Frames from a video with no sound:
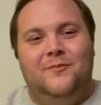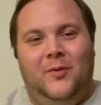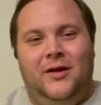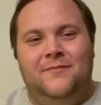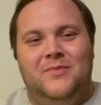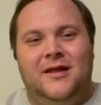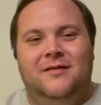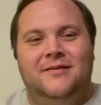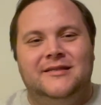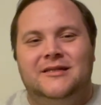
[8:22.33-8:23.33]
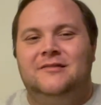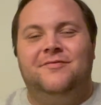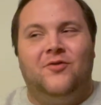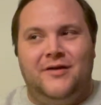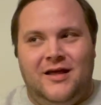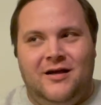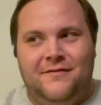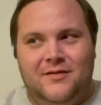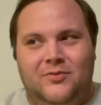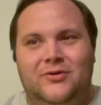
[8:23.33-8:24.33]
But it at least gets Fournier
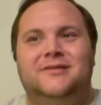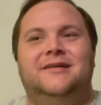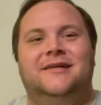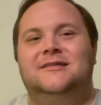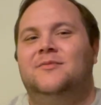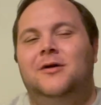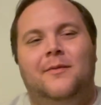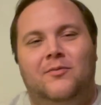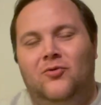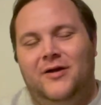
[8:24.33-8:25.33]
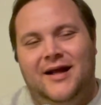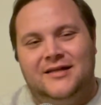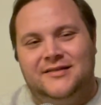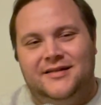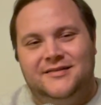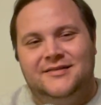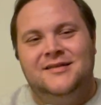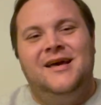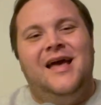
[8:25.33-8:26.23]
off the books. It gets them a couple more assets.